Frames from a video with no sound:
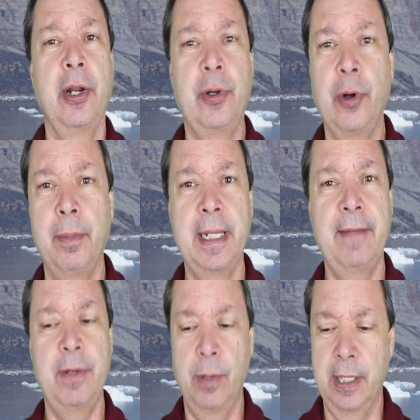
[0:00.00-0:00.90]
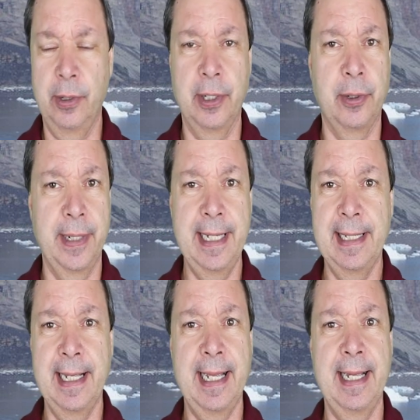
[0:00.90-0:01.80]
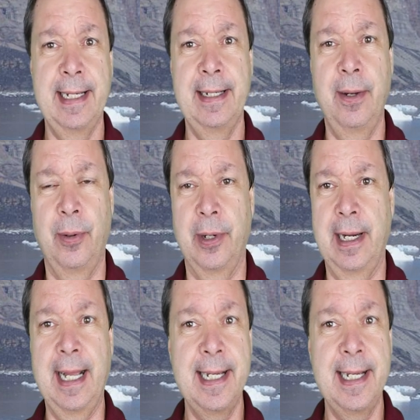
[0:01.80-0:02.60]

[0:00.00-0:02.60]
Normally, if you want to go to Greenland or